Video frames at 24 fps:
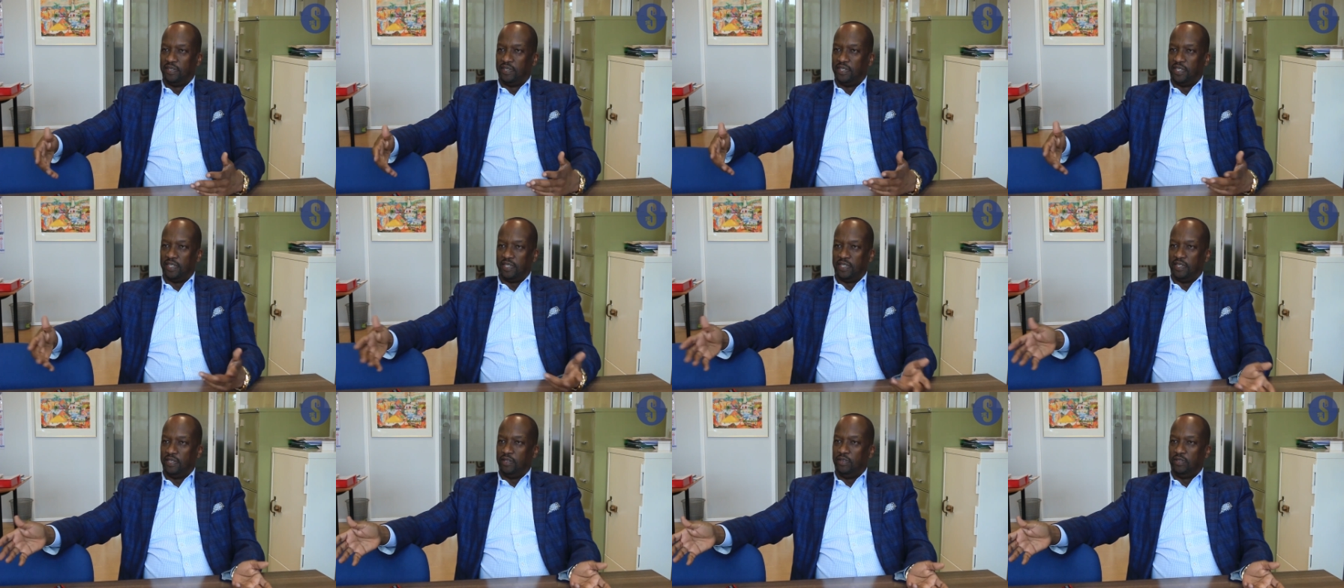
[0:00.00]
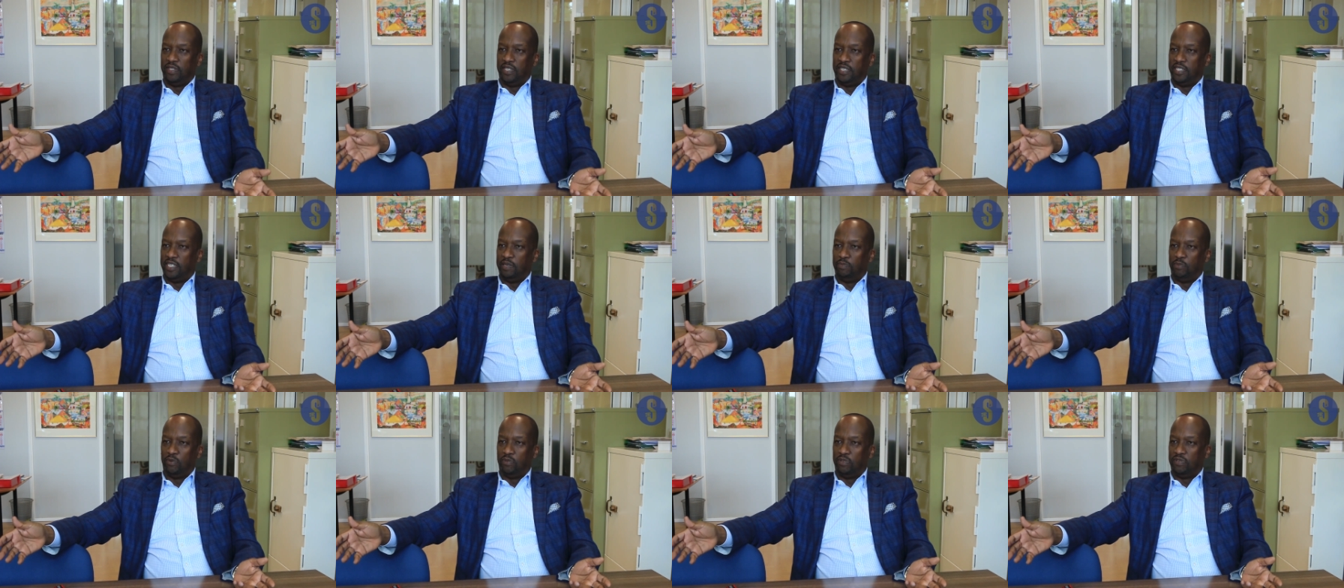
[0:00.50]
the, uh, the, the,
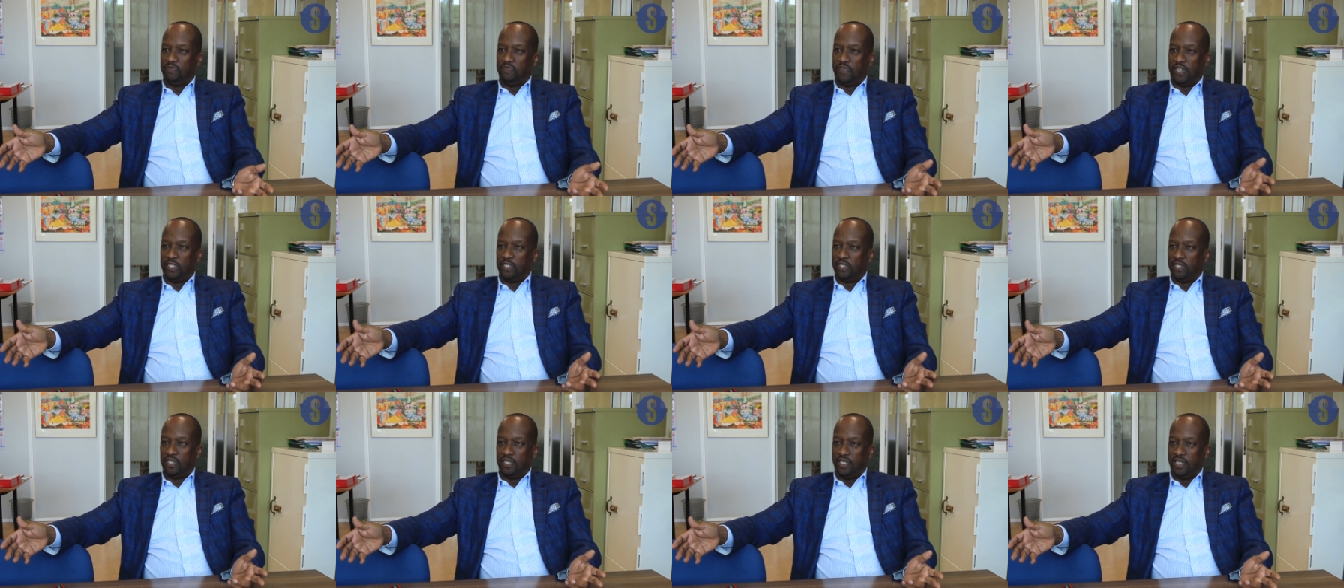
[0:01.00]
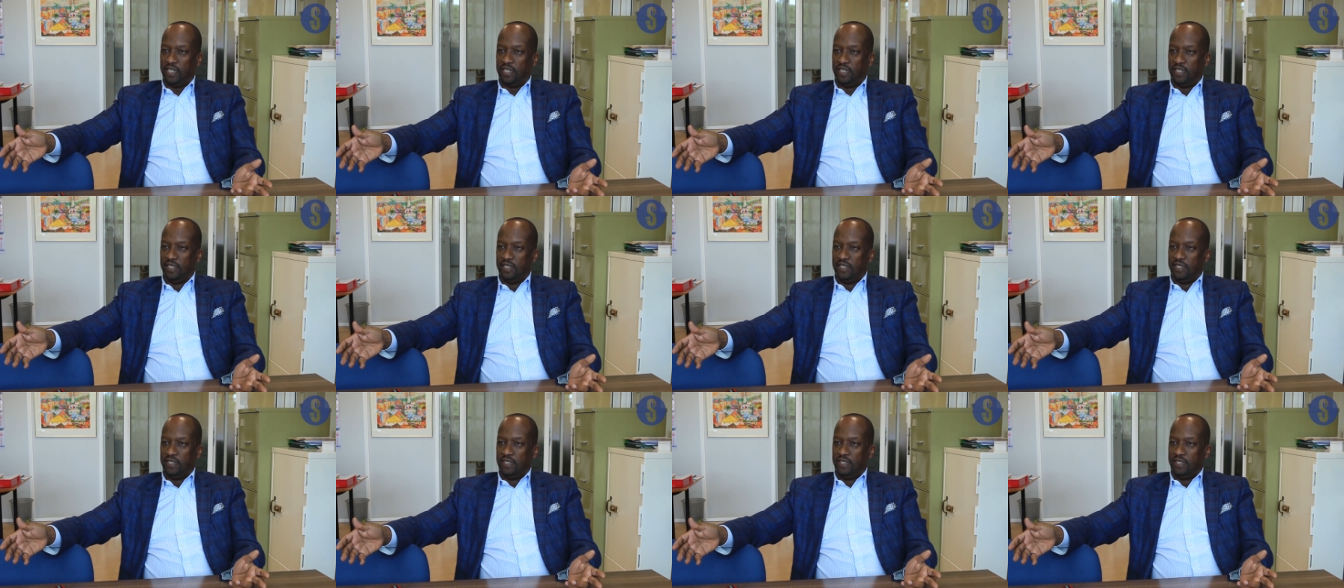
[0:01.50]
chamber was virtually dead.
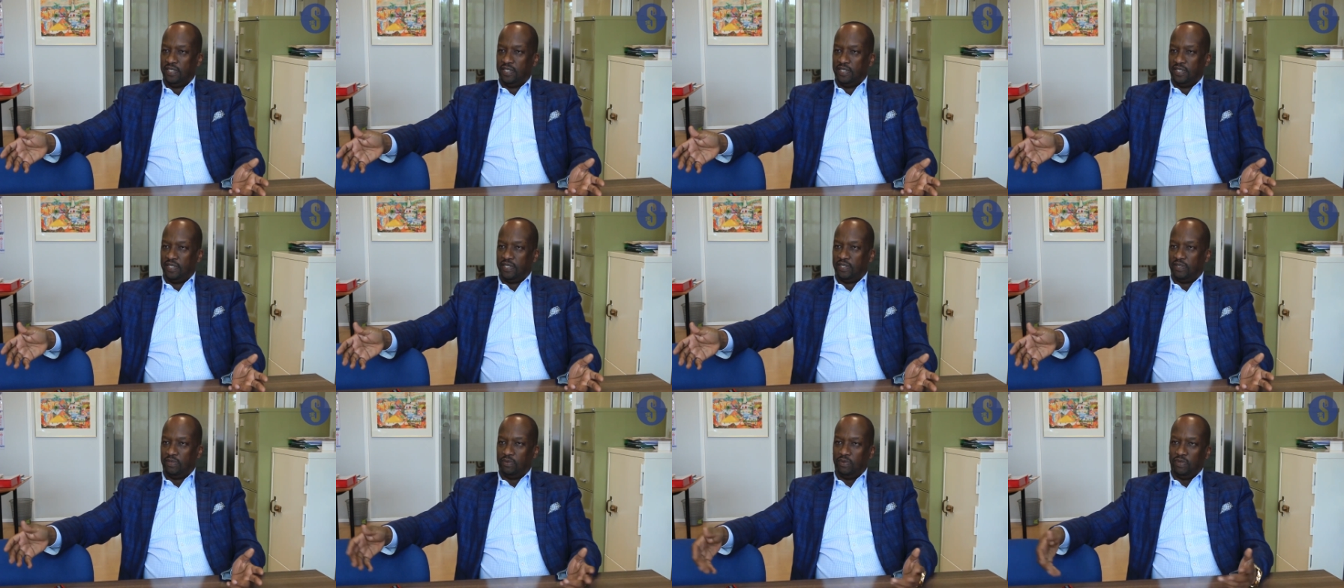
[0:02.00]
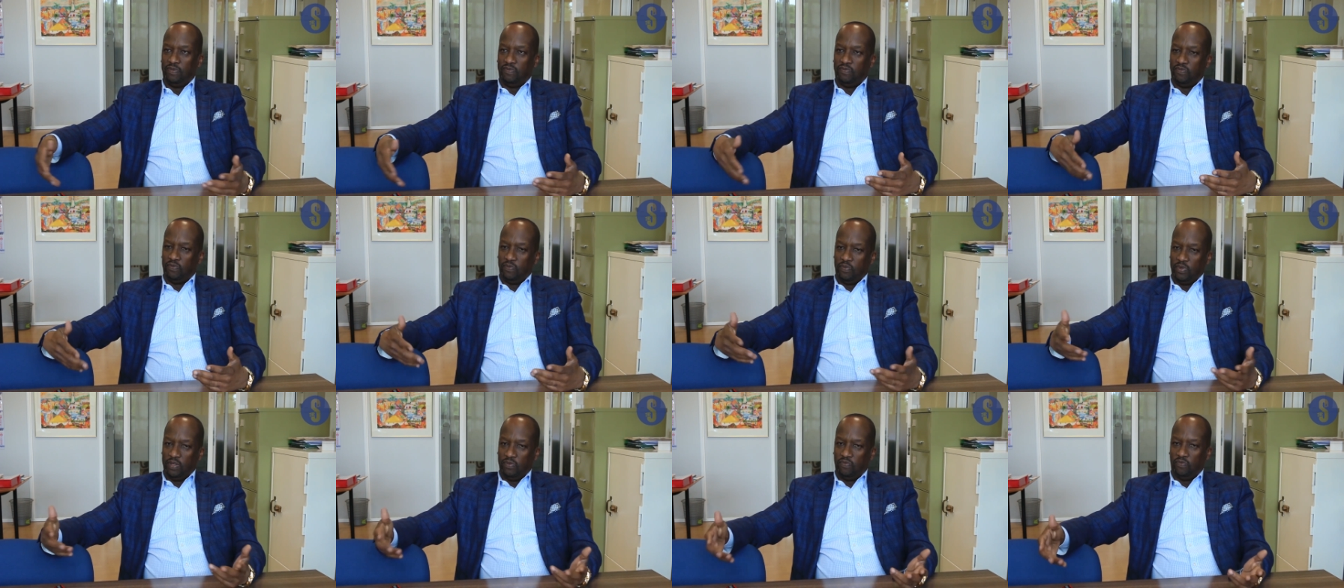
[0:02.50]
Mm -hmm. So we've,
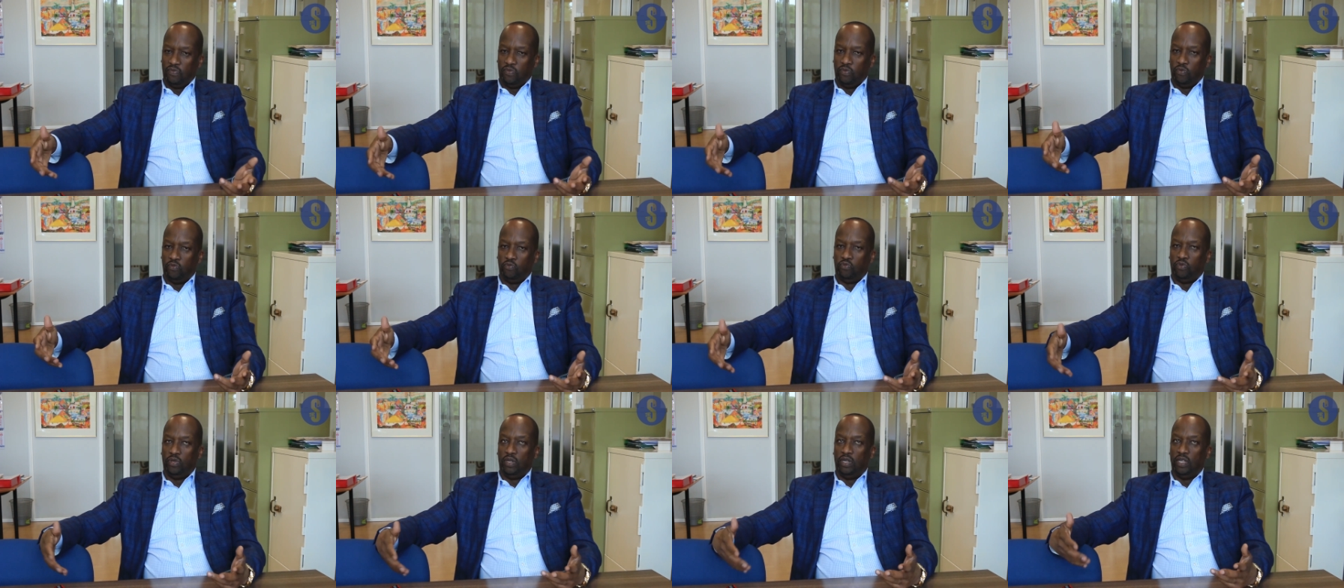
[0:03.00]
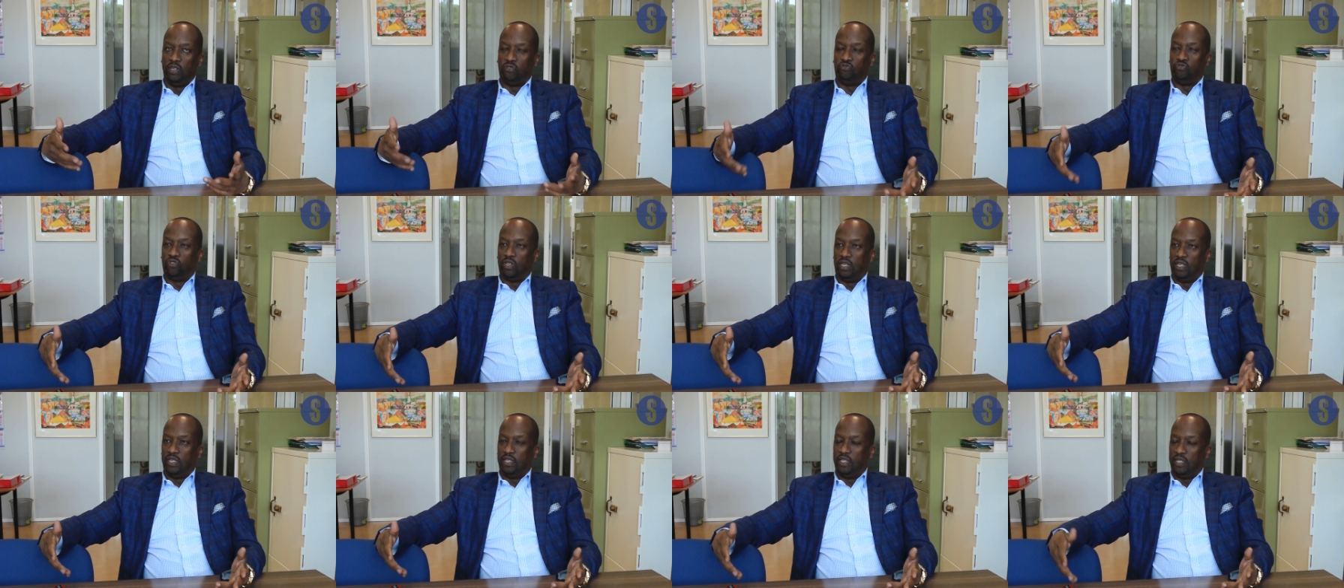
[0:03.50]
we've
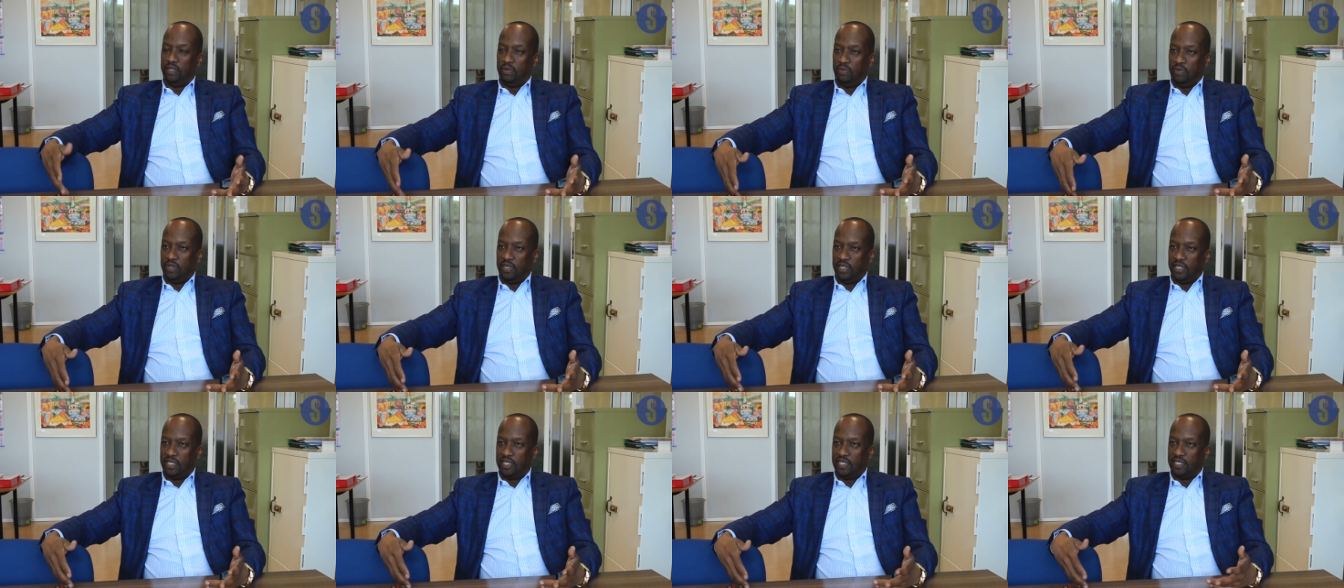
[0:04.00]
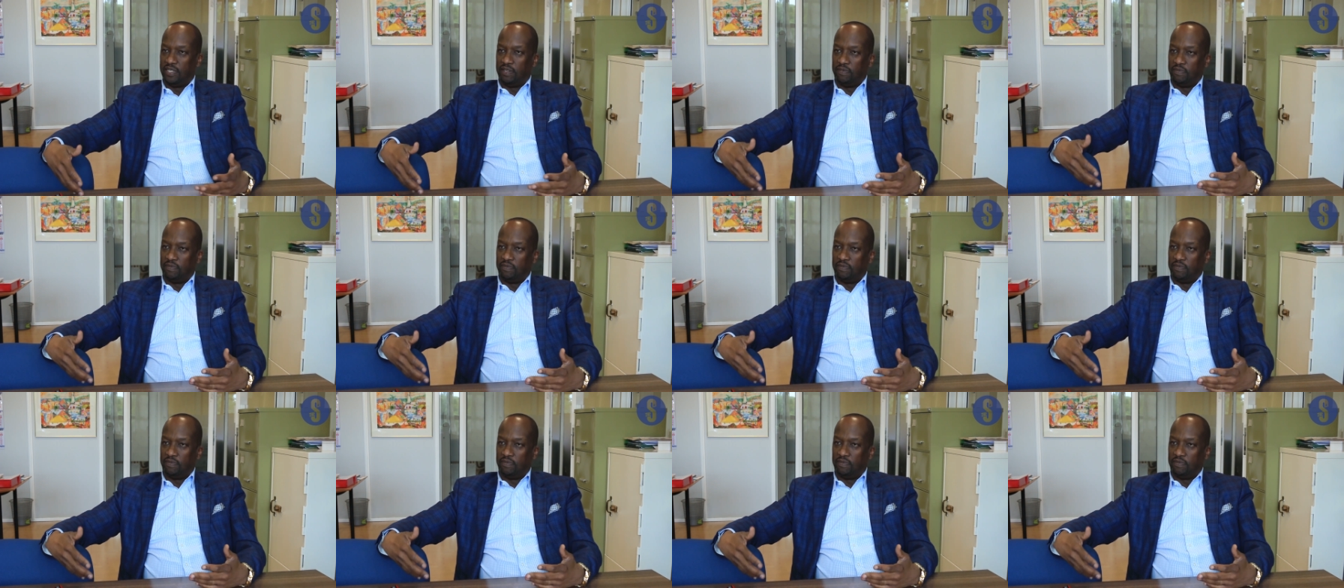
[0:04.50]
literally, it is,